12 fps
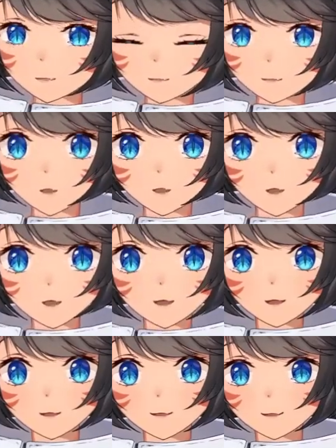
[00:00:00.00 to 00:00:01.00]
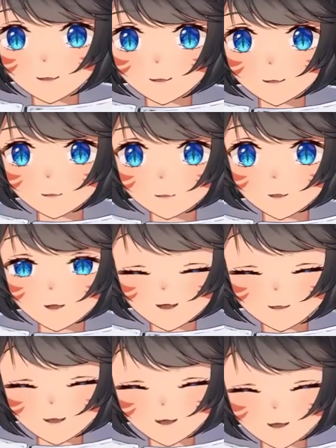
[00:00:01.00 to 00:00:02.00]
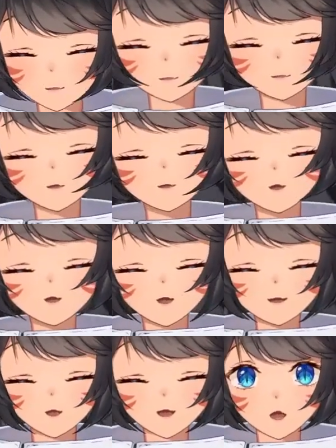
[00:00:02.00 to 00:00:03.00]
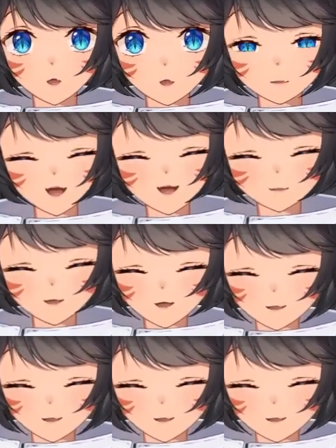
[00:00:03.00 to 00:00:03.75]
God, just thinking about it. Oh, God, like the hair in the back of my neck is